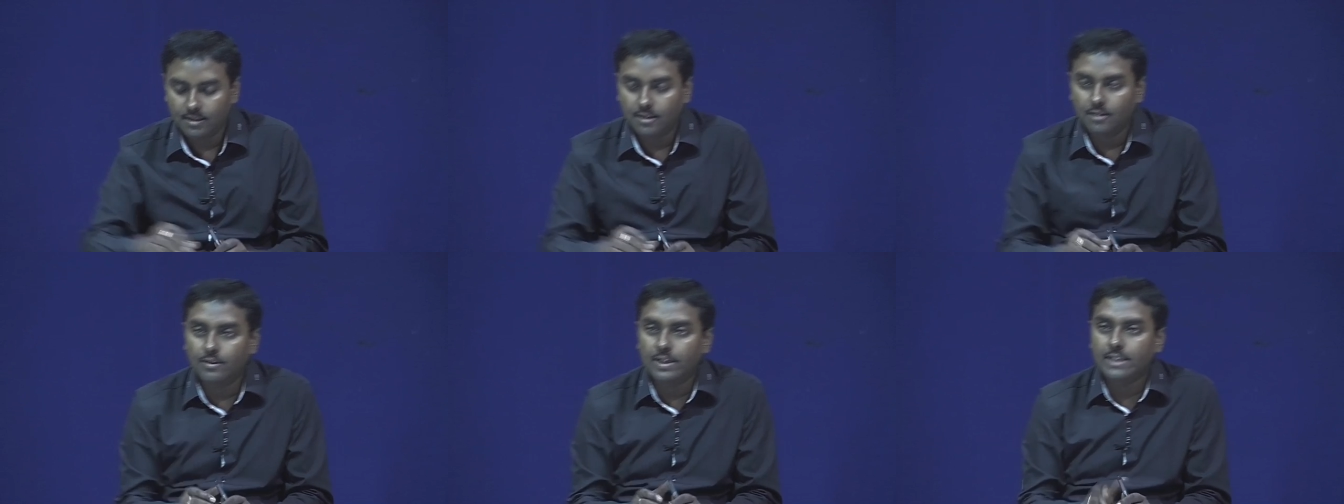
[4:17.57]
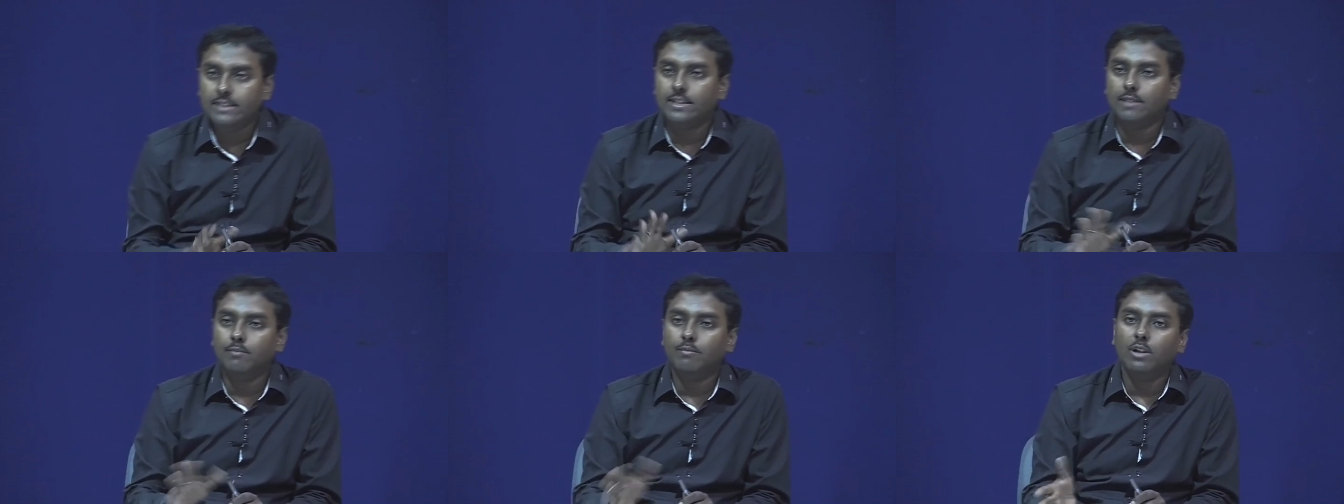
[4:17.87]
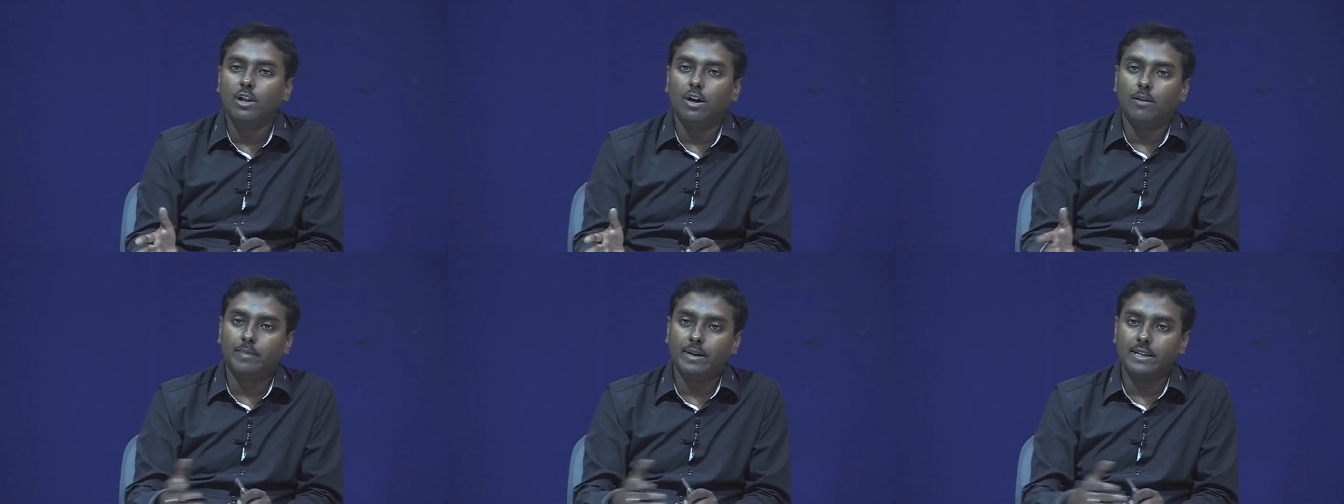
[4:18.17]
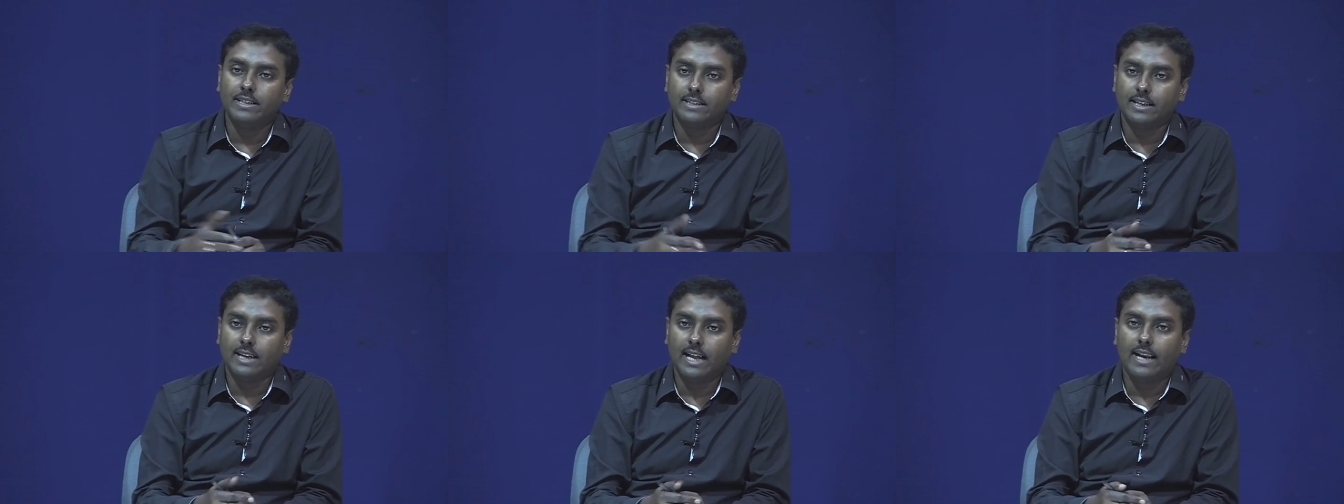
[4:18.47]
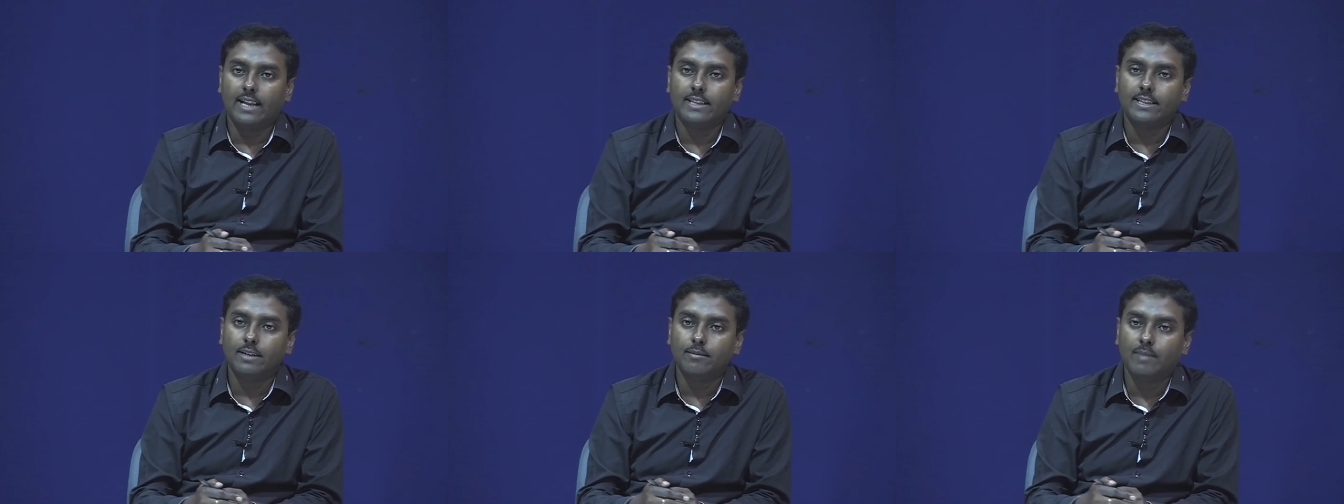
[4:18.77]
Very simple operation
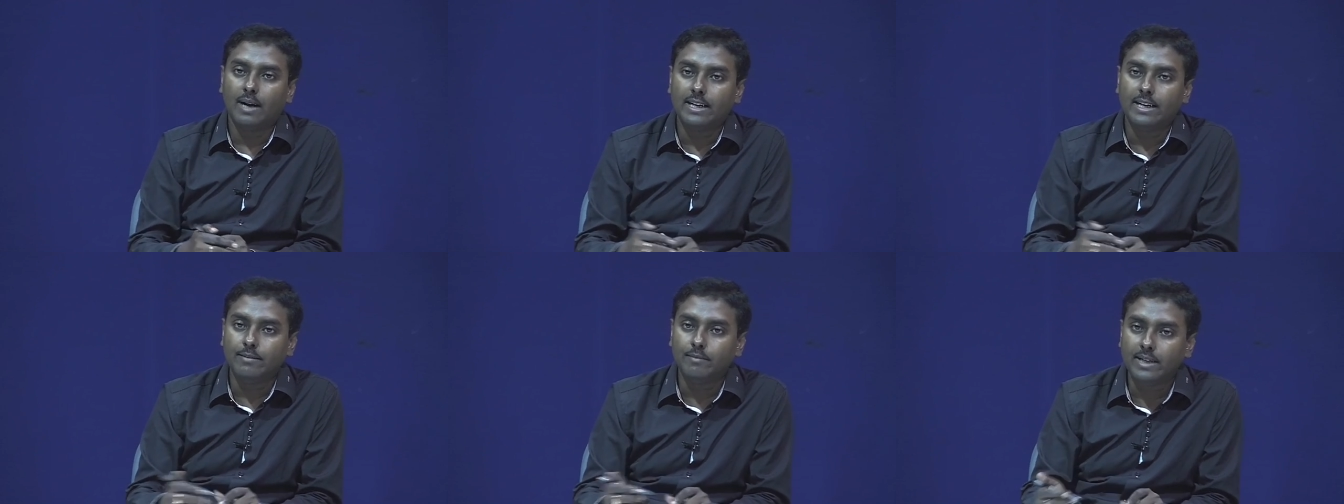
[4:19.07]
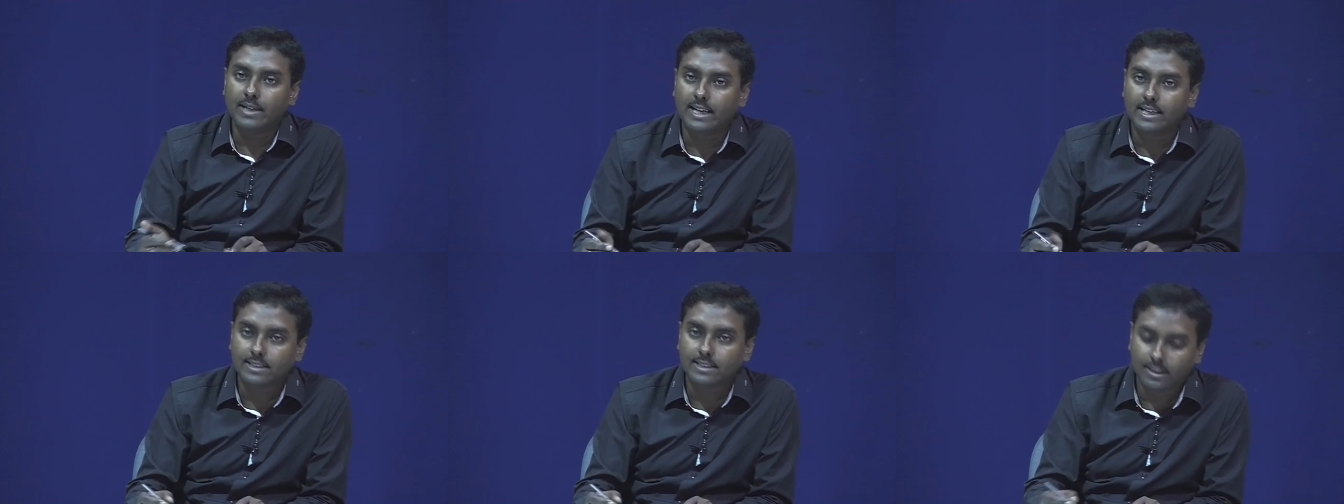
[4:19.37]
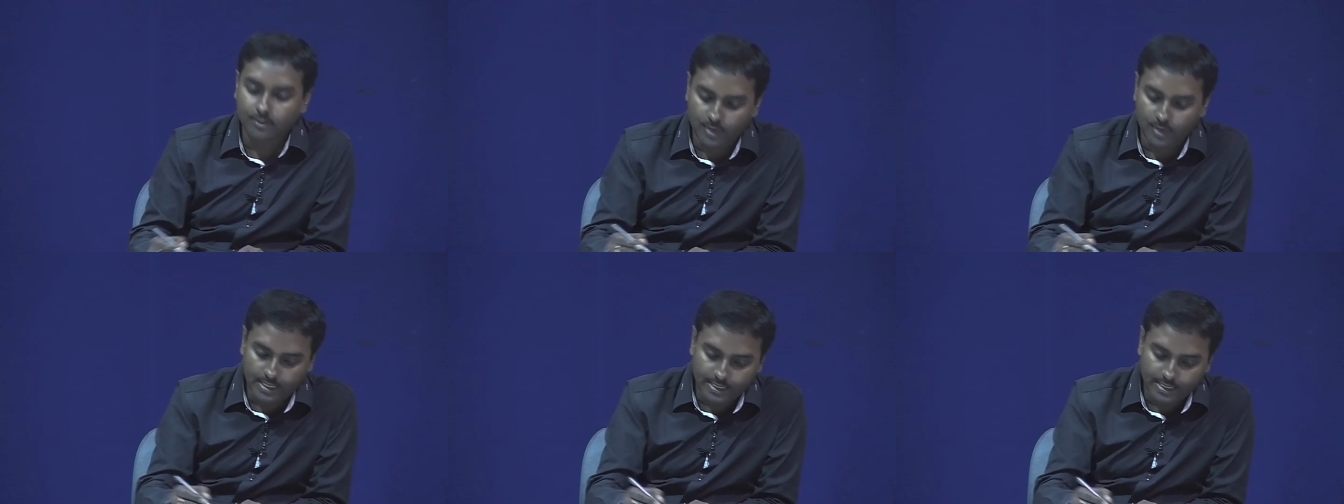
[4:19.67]
another multiplication will